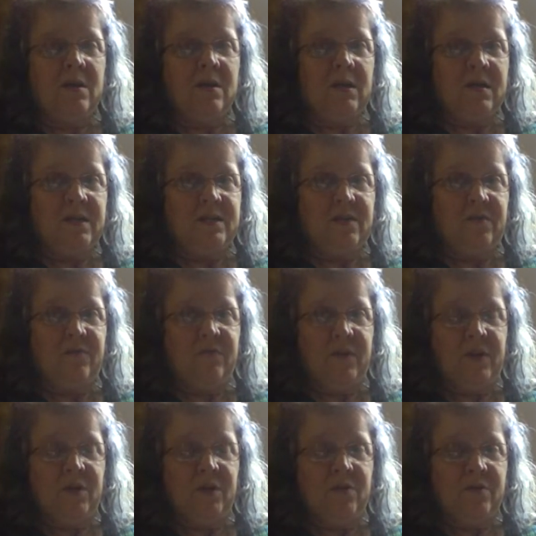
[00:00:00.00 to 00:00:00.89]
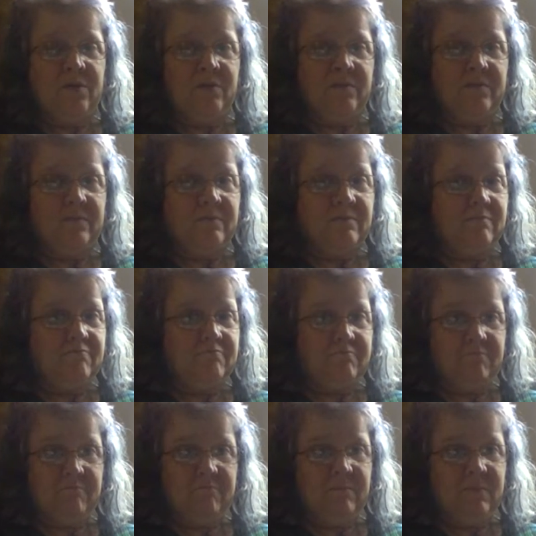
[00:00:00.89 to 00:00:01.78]
because i figure
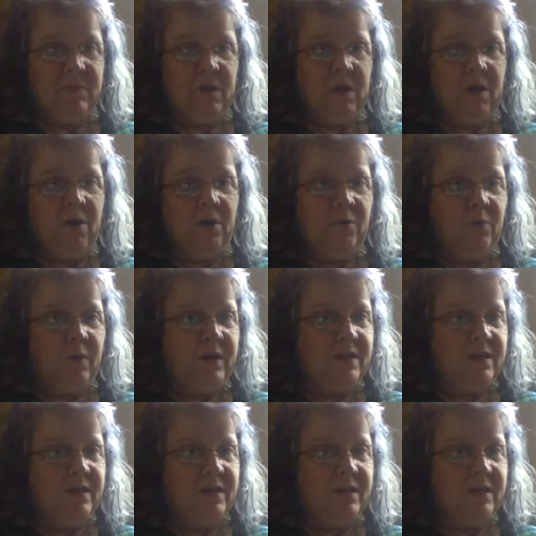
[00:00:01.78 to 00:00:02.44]
you know, we